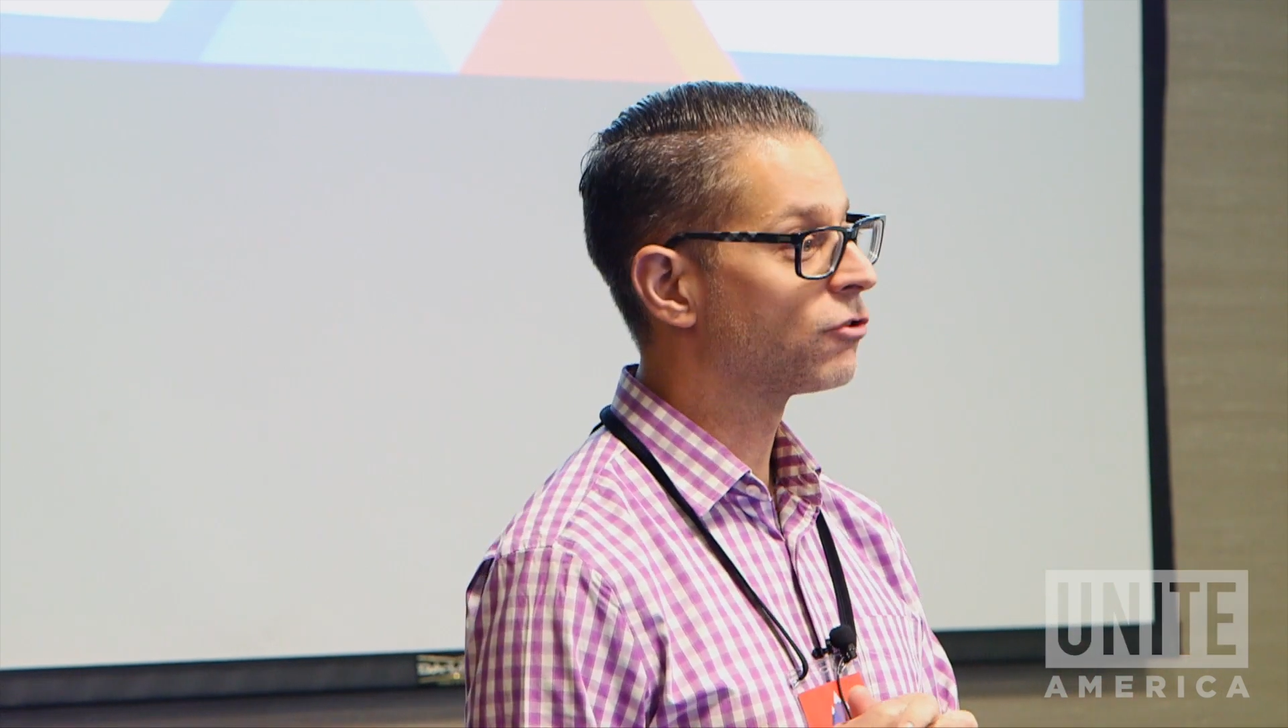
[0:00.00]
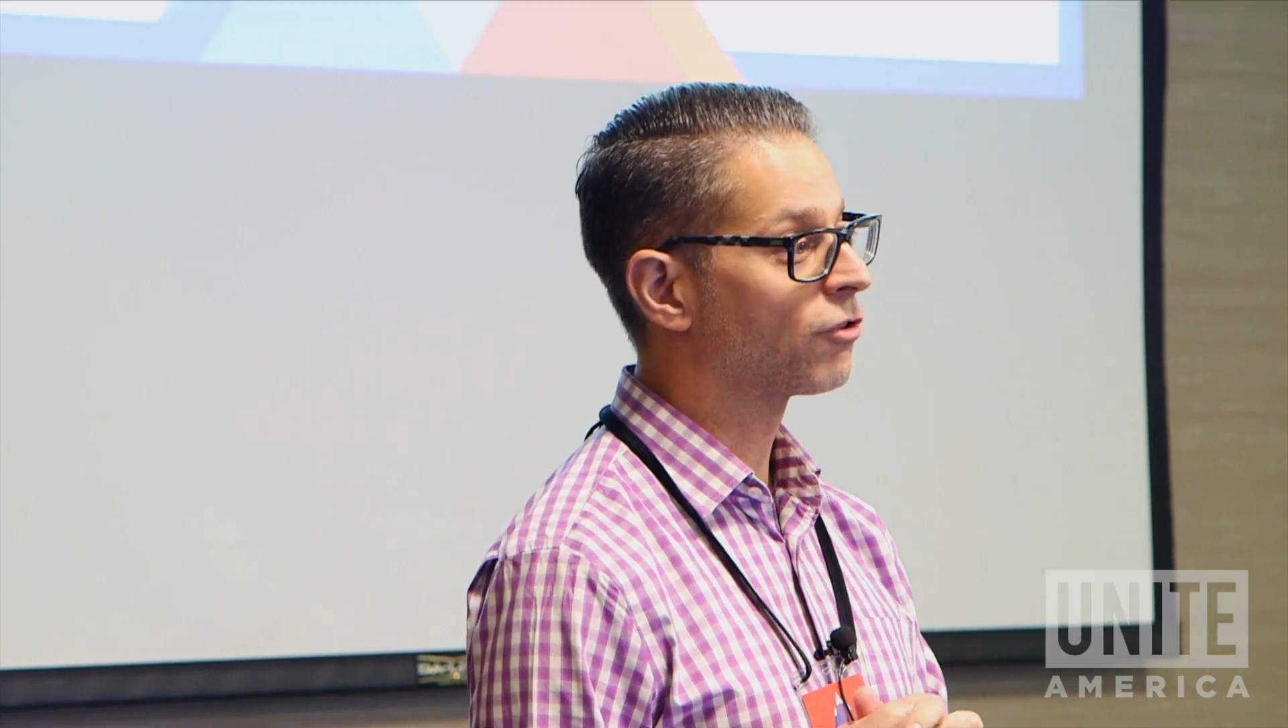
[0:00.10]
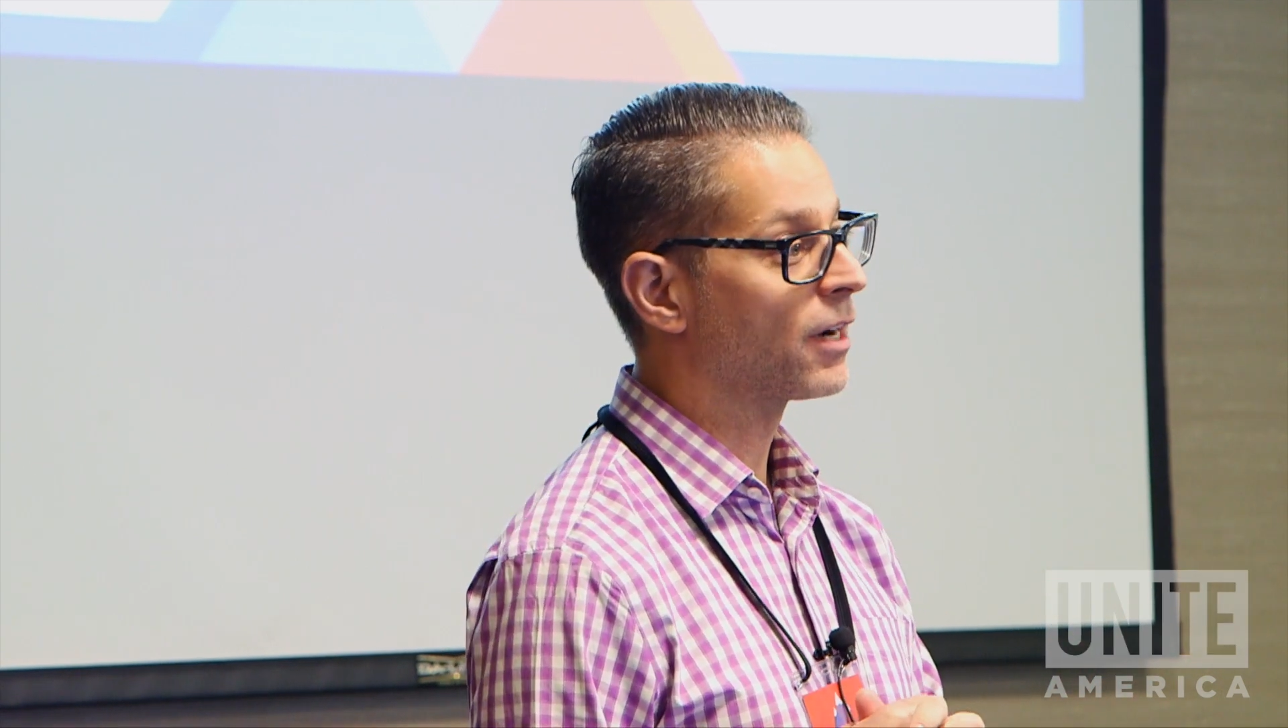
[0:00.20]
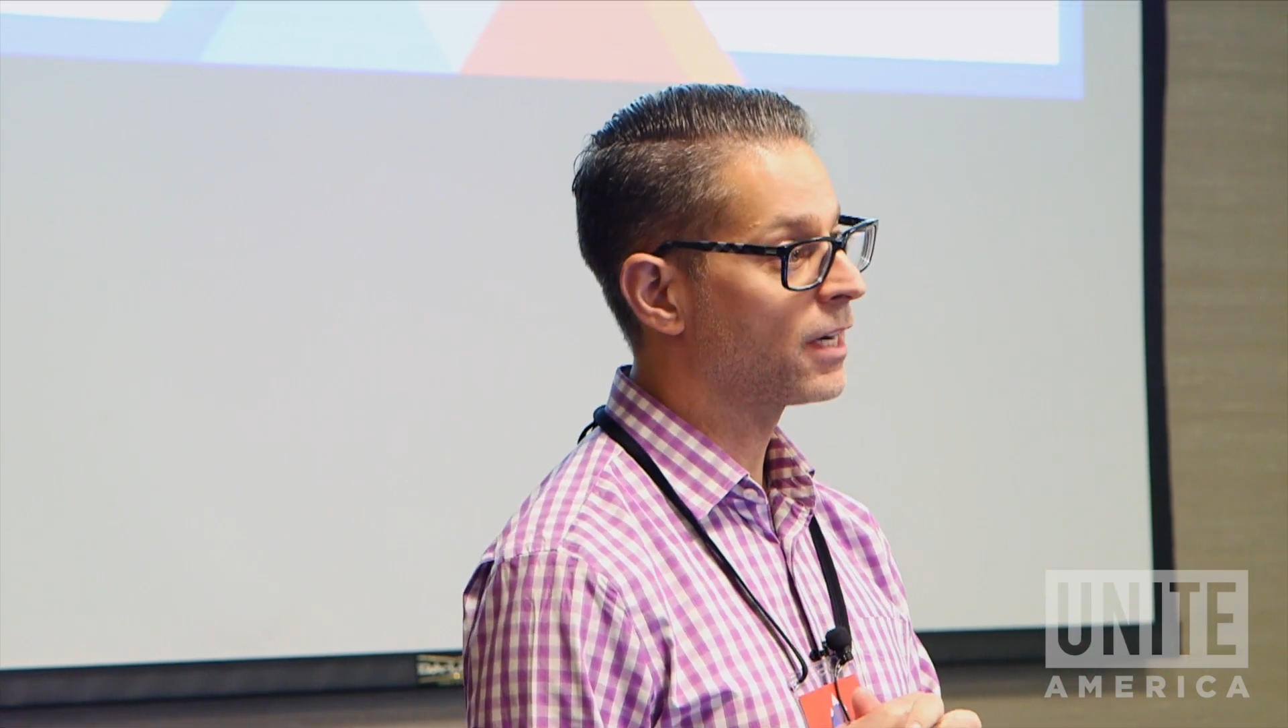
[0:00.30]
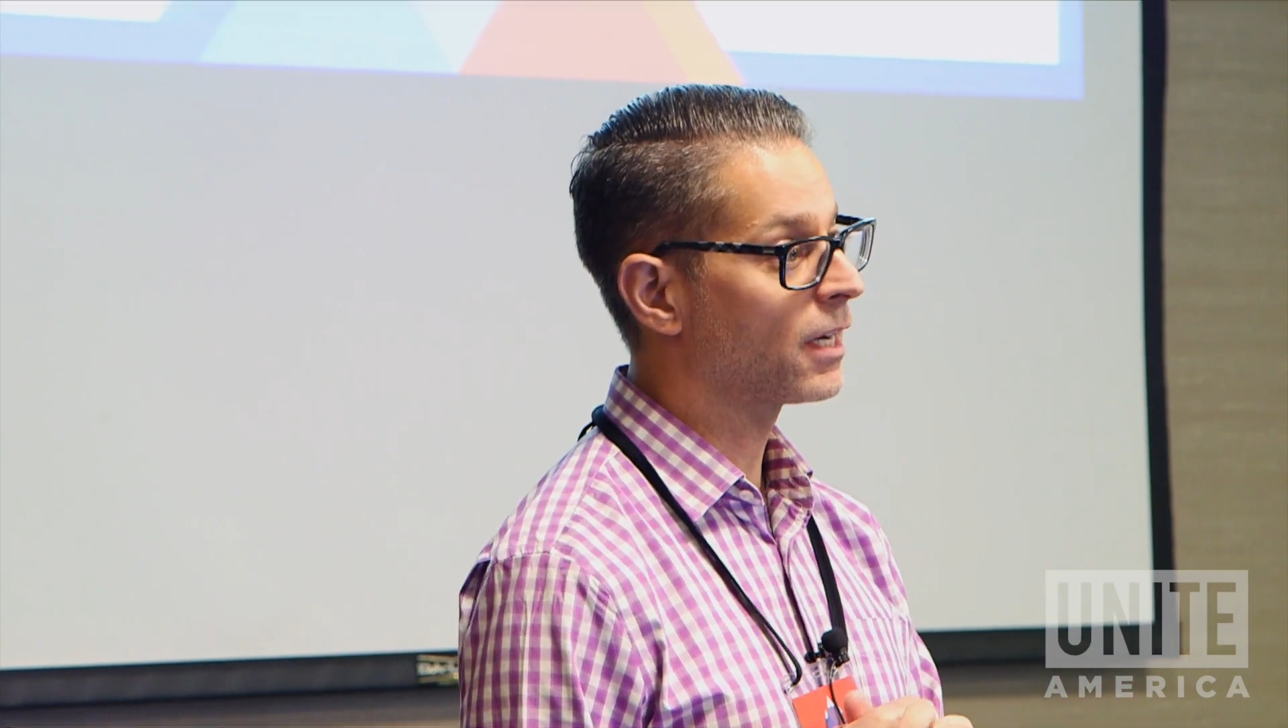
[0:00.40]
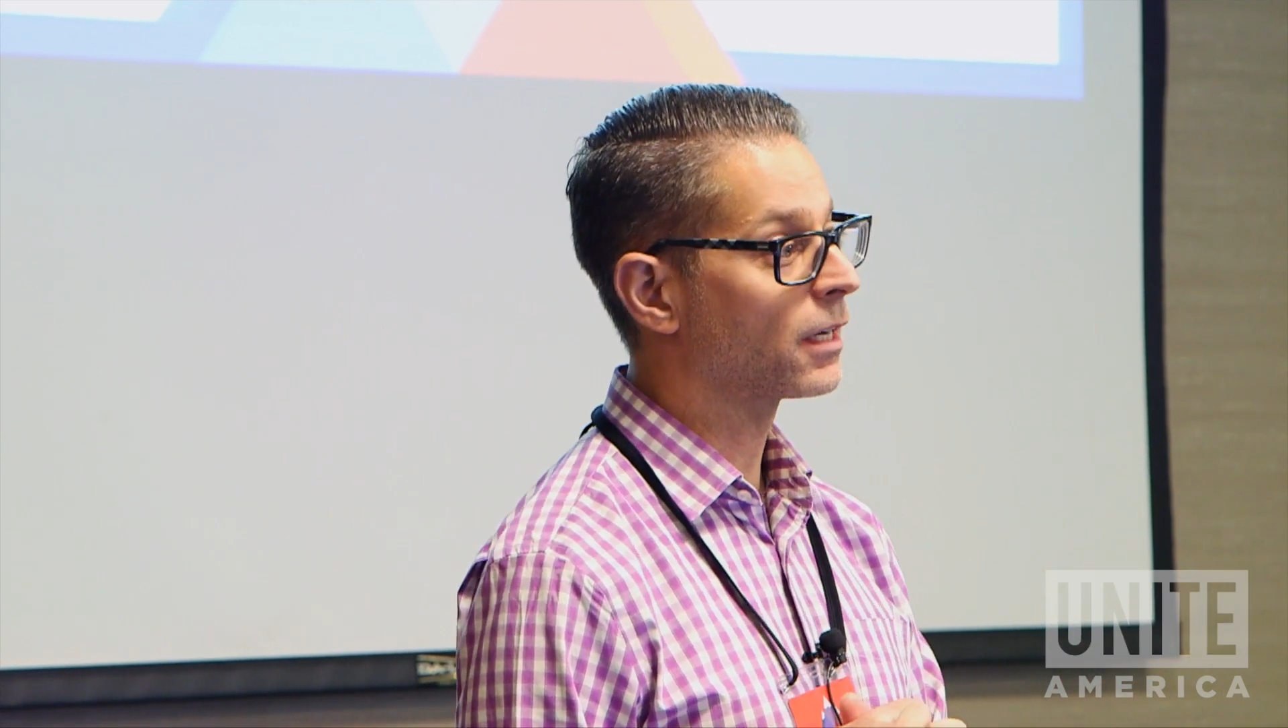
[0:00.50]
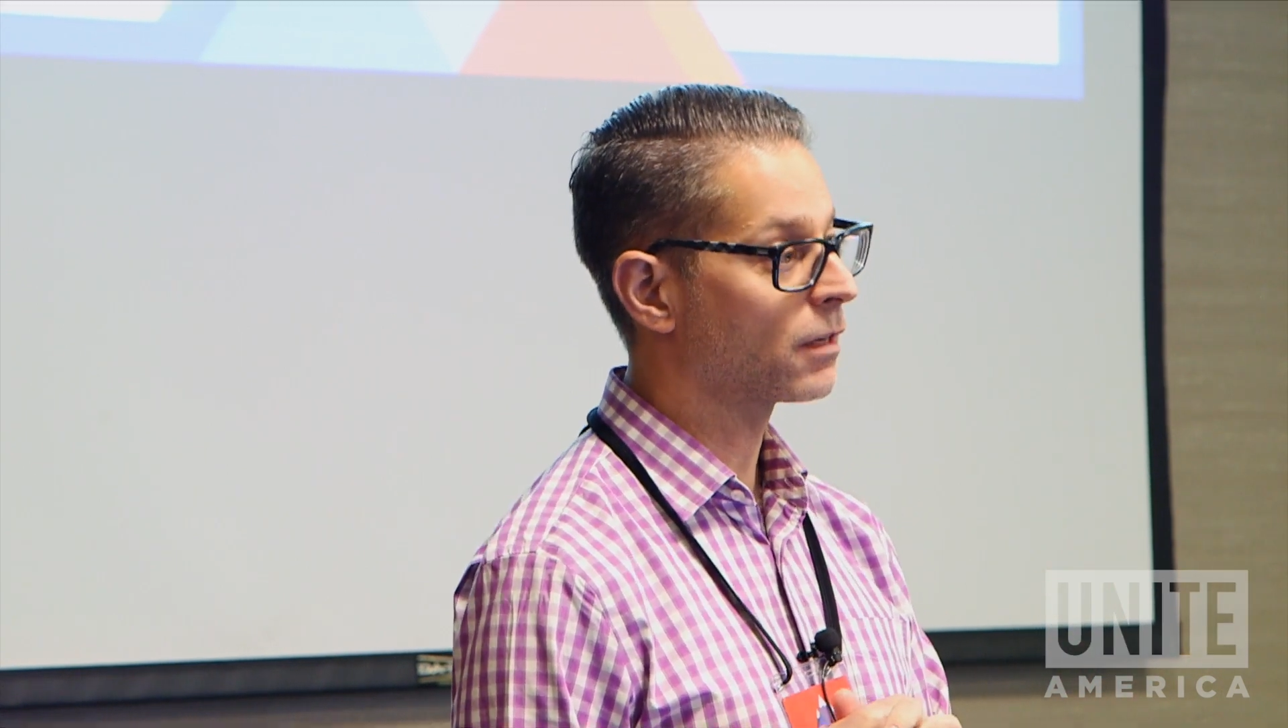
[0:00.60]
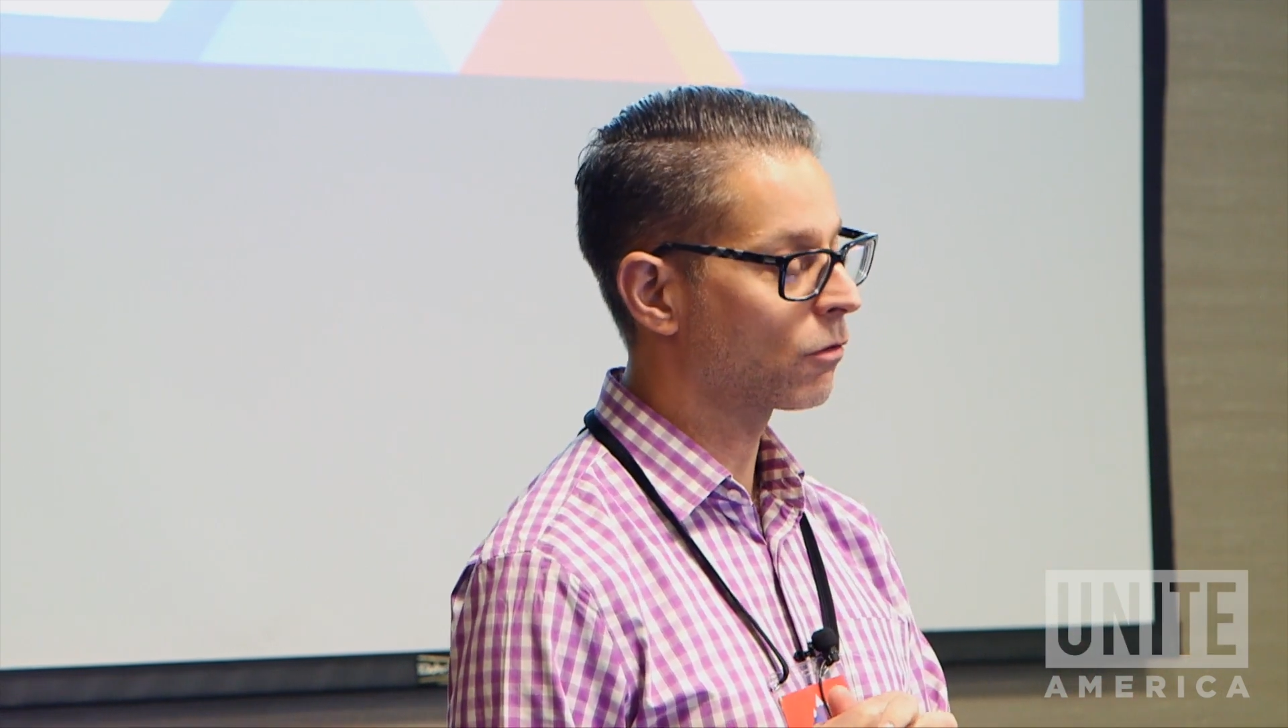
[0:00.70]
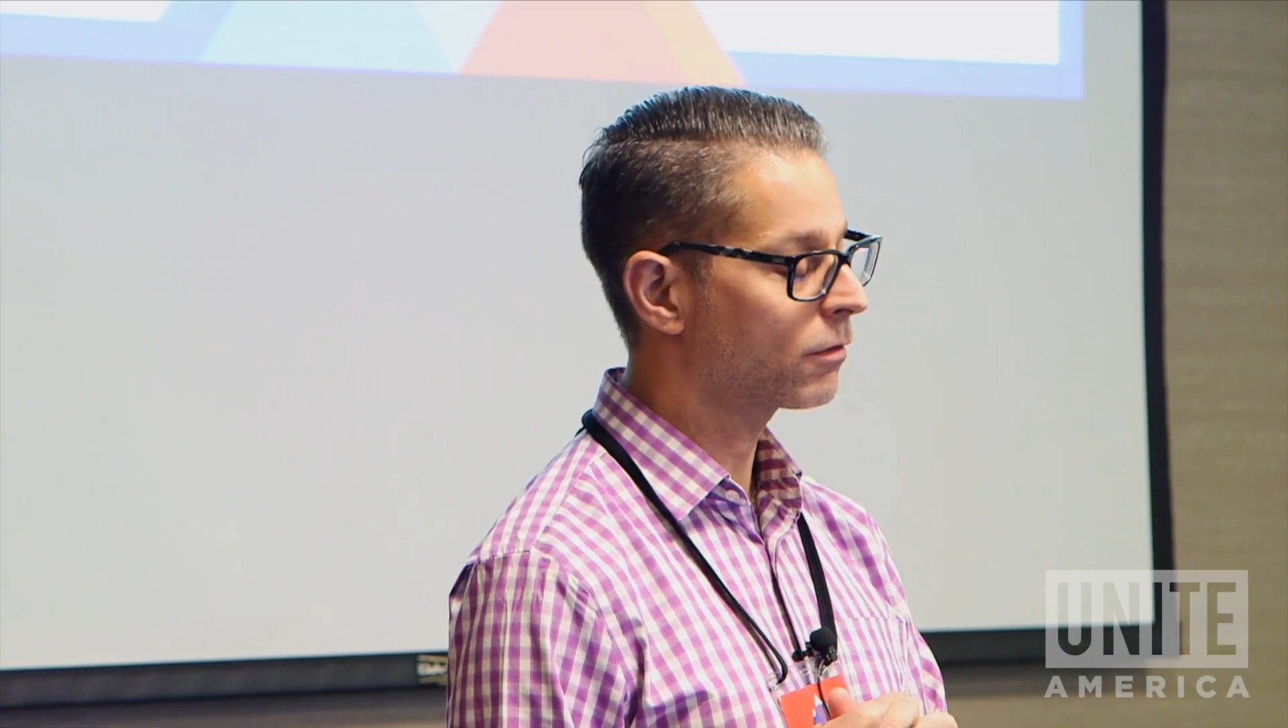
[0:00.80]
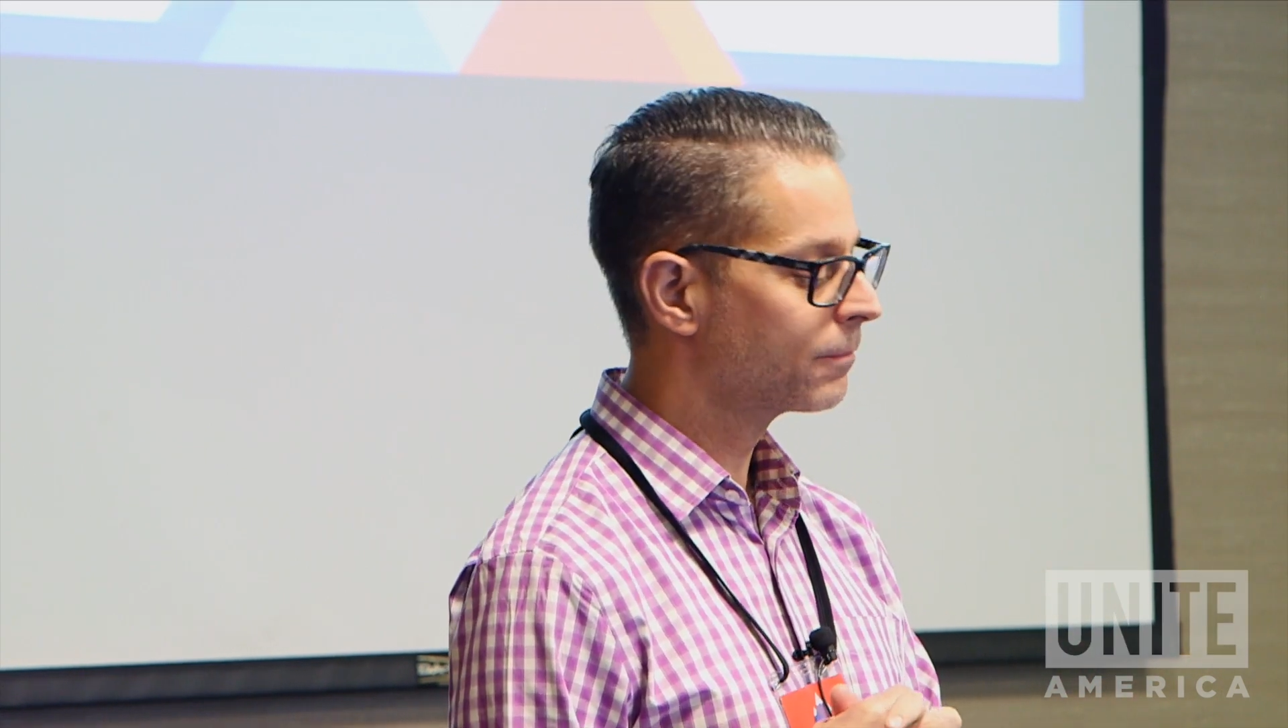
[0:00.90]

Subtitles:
trending